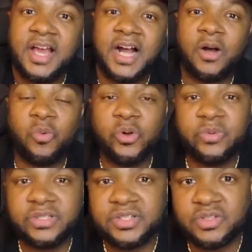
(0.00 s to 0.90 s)
I worked
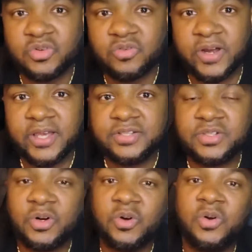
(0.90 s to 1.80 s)
with this dude, right?
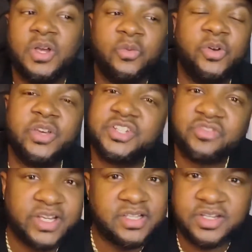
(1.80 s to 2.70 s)
So we're going to get
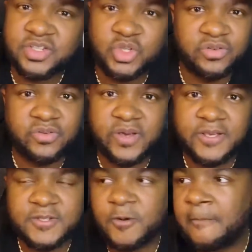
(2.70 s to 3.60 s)
straight into the story,
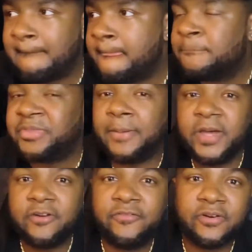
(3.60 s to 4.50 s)
right? So I
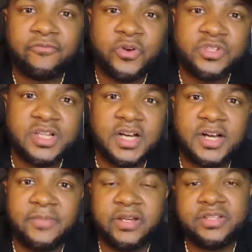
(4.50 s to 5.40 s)
met him for the first
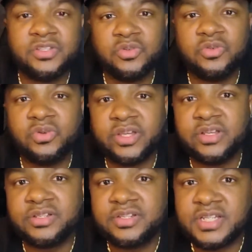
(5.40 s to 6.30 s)
time, and this dude
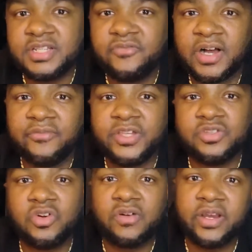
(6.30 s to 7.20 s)
is 65 years
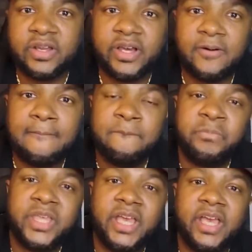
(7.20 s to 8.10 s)
old right now,
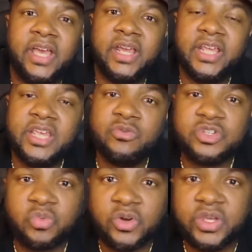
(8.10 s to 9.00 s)
and he
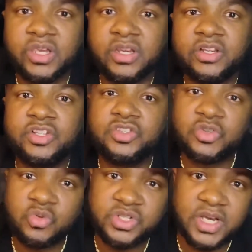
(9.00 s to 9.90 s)
was working
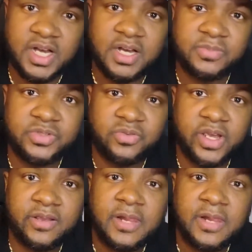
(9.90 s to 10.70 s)
two jobs, right?